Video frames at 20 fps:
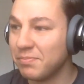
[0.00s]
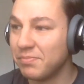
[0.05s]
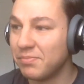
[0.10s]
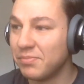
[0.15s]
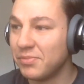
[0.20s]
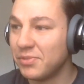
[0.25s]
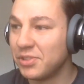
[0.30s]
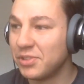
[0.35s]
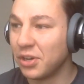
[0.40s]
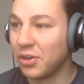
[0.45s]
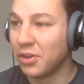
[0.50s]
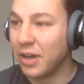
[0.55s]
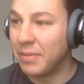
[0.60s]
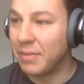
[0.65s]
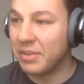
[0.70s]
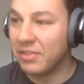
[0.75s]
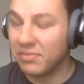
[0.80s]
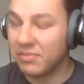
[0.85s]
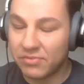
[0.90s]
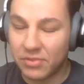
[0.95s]
So, I
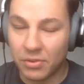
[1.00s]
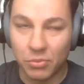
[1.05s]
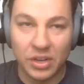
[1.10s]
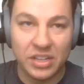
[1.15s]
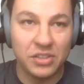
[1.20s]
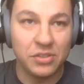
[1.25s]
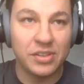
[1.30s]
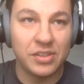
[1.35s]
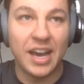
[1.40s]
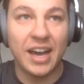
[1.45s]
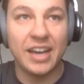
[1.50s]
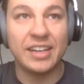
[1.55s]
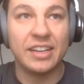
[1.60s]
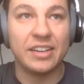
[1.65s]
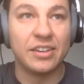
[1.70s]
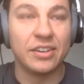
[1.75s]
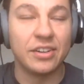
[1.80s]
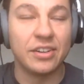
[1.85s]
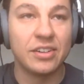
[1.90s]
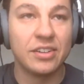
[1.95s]
mean, from when you got
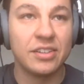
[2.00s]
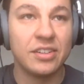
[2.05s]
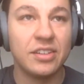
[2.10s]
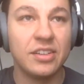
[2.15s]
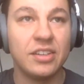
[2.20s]
here,